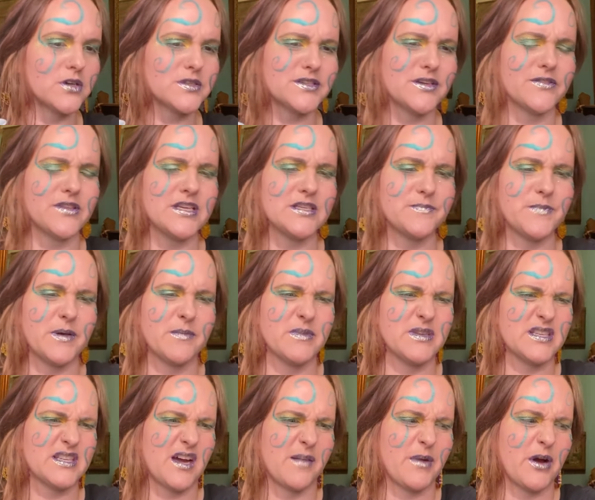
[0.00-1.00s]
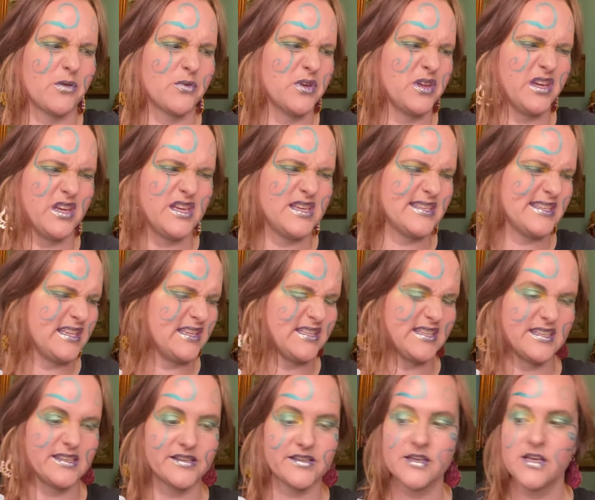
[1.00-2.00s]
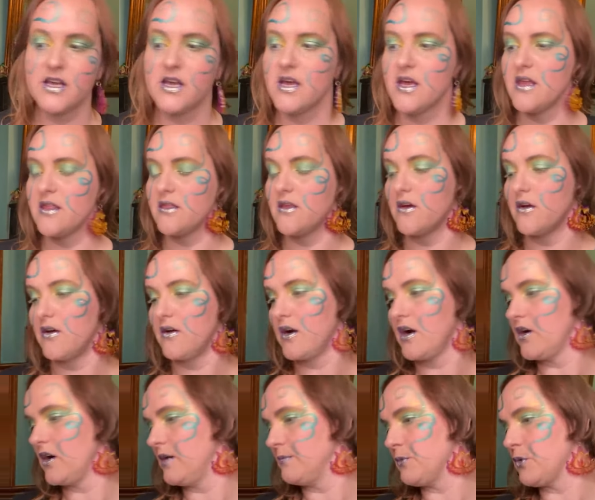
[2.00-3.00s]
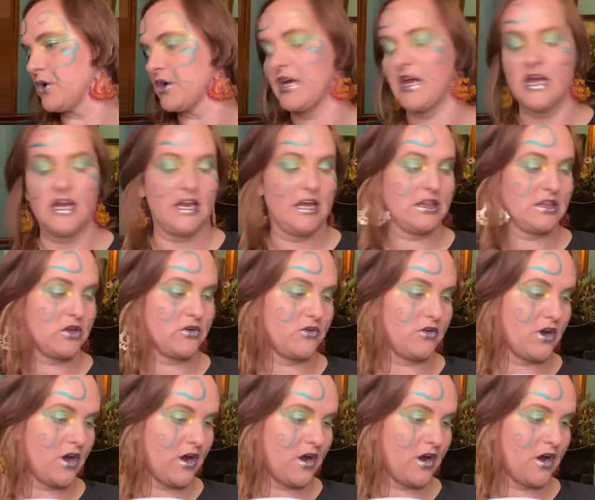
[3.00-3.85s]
Also, these pigments come out really easy since they're organic. They're